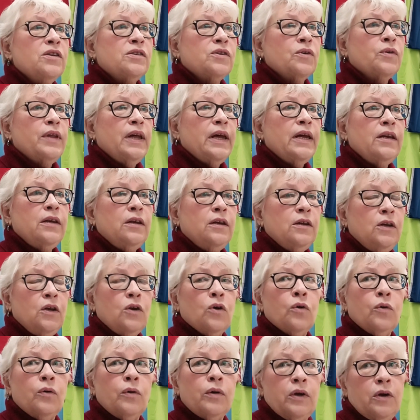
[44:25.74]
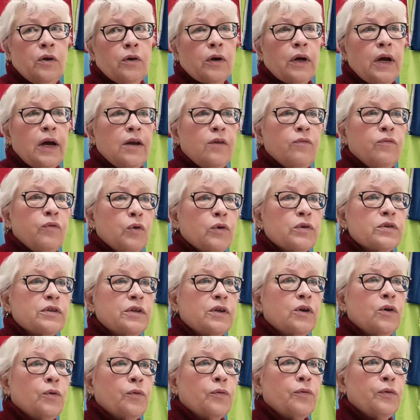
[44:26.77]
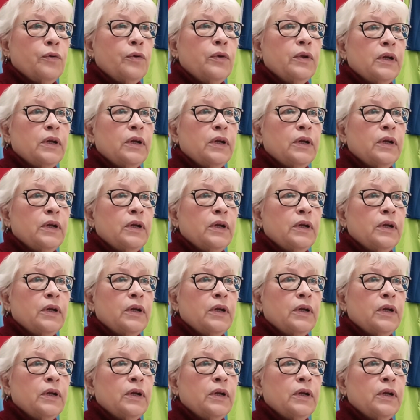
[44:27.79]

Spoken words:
So then, you're kind of forced to go through